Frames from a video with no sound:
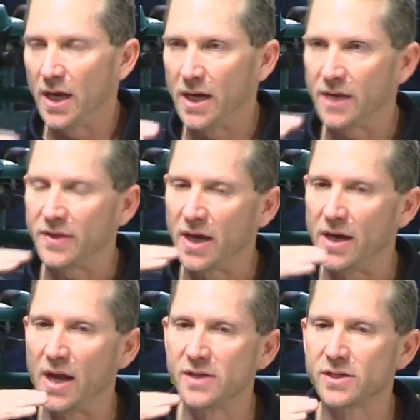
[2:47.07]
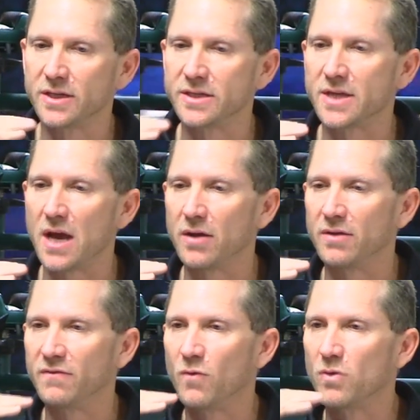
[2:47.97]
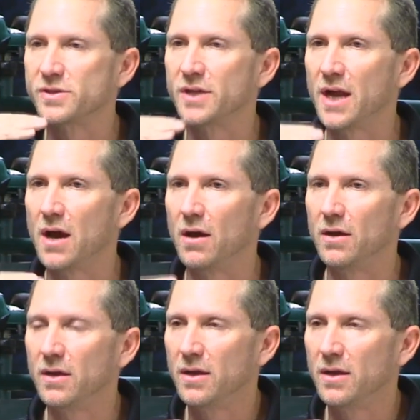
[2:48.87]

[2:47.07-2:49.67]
and get that nasally sound and force it out,